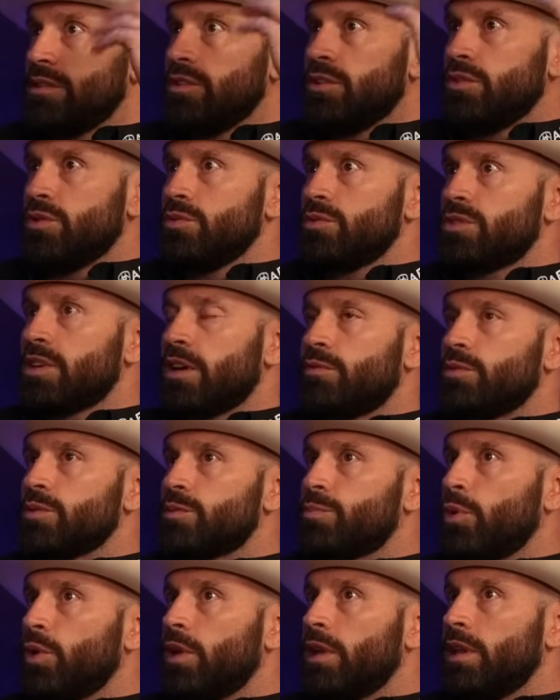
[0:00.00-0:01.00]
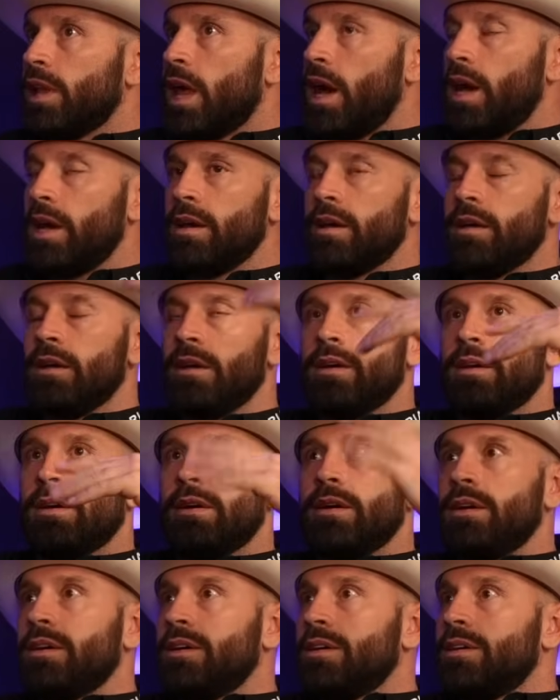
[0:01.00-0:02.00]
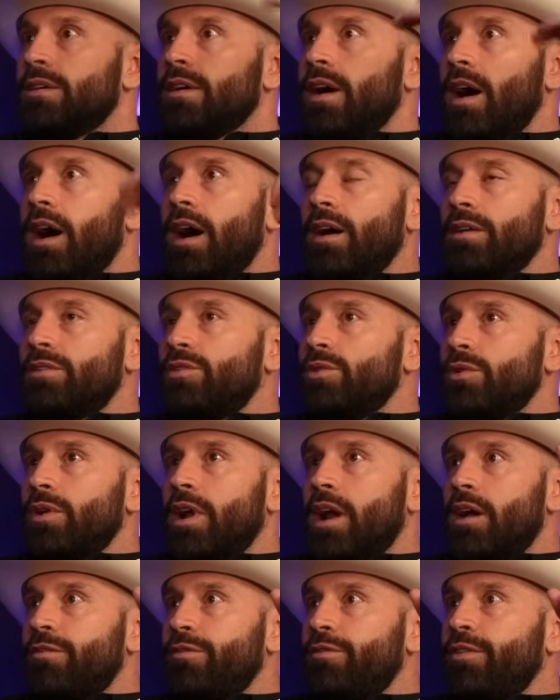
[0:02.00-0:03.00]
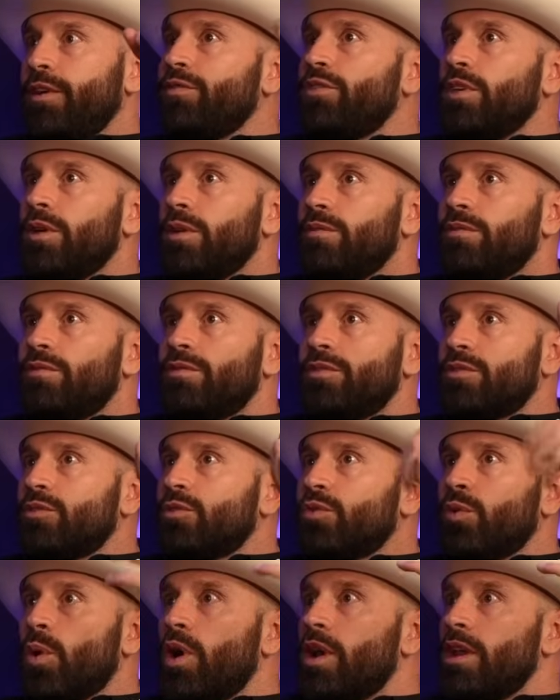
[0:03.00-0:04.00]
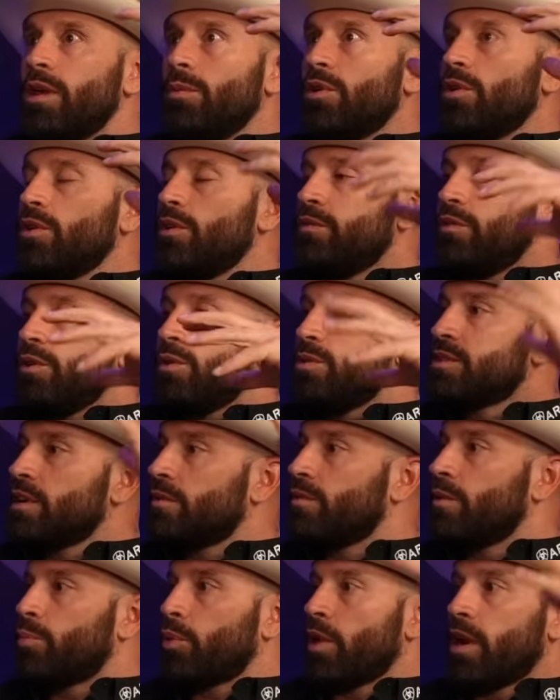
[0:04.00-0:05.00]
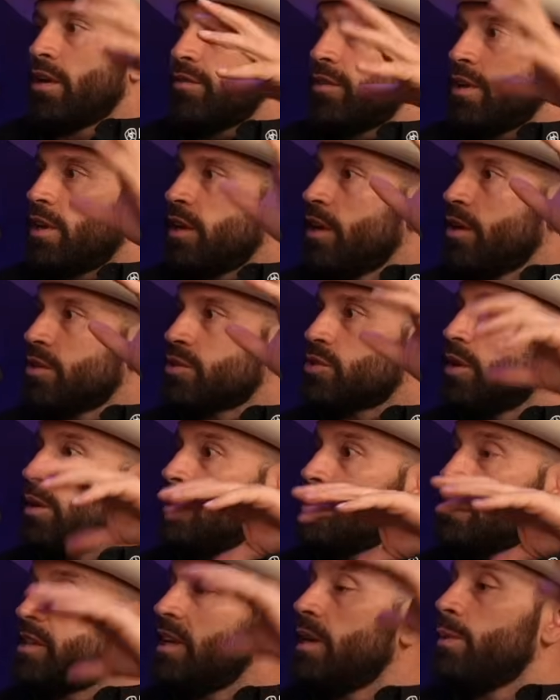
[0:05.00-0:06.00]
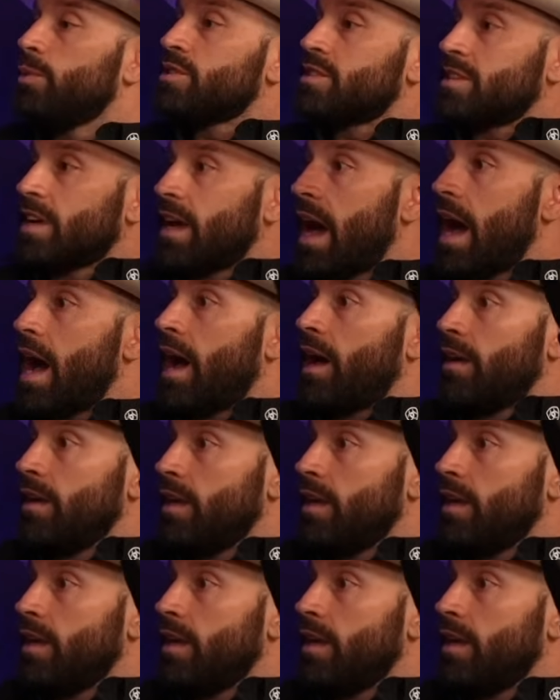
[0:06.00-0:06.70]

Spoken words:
Yusef was pulling like, 50, 20 million views every prank video. So he was the guy.